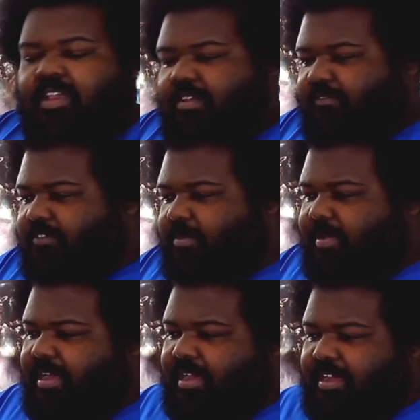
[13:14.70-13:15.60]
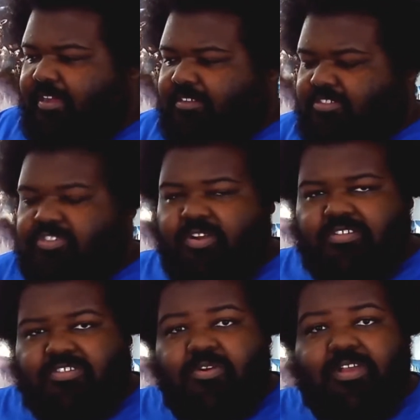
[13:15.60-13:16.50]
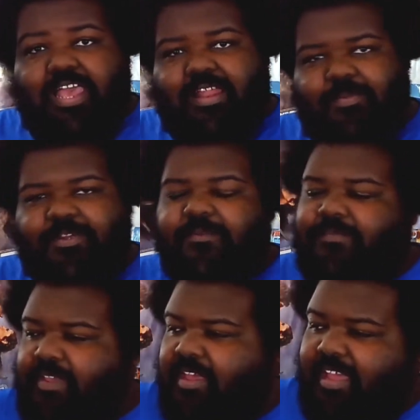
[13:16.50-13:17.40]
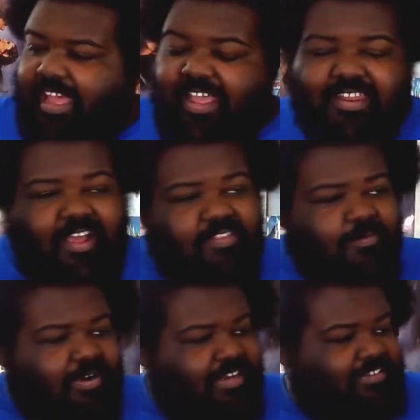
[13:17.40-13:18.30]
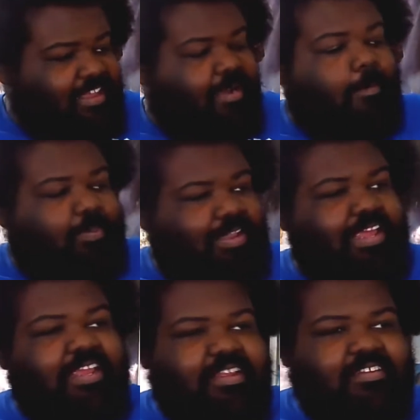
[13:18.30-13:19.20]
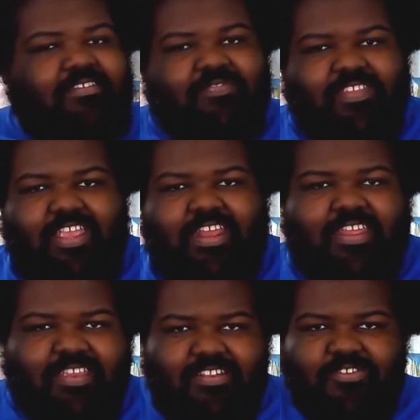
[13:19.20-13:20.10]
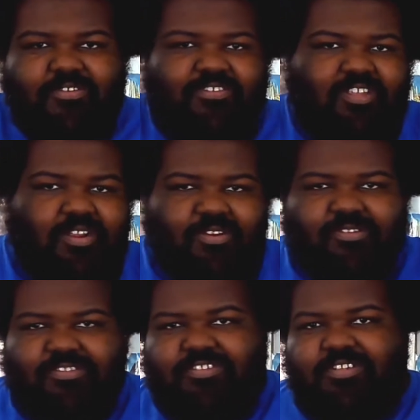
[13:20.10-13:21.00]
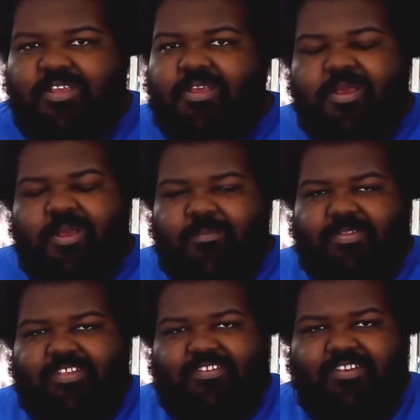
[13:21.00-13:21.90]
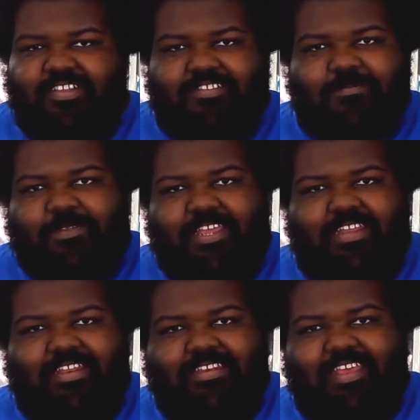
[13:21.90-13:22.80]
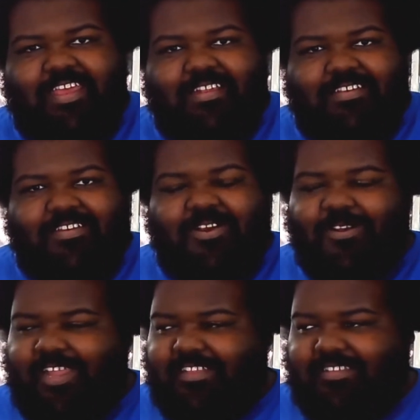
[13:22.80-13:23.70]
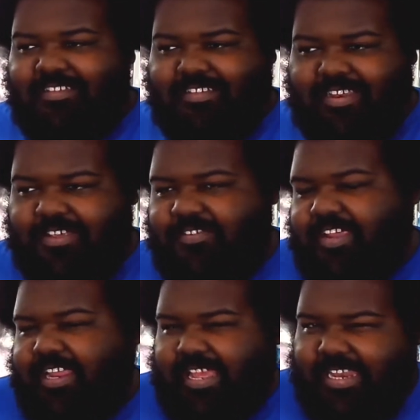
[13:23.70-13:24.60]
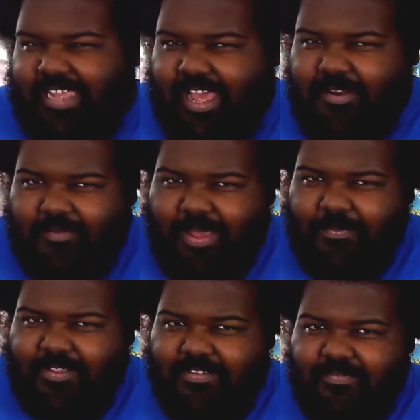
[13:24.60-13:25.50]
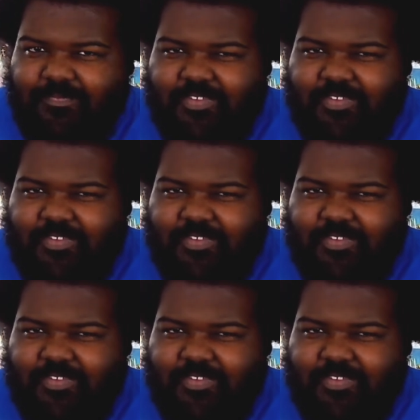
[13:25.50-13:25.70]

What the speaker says: Soul Calibur, and the other one is like a blade, and he can use those. But they don't explain that, you know, like, can he create any kind of weapon?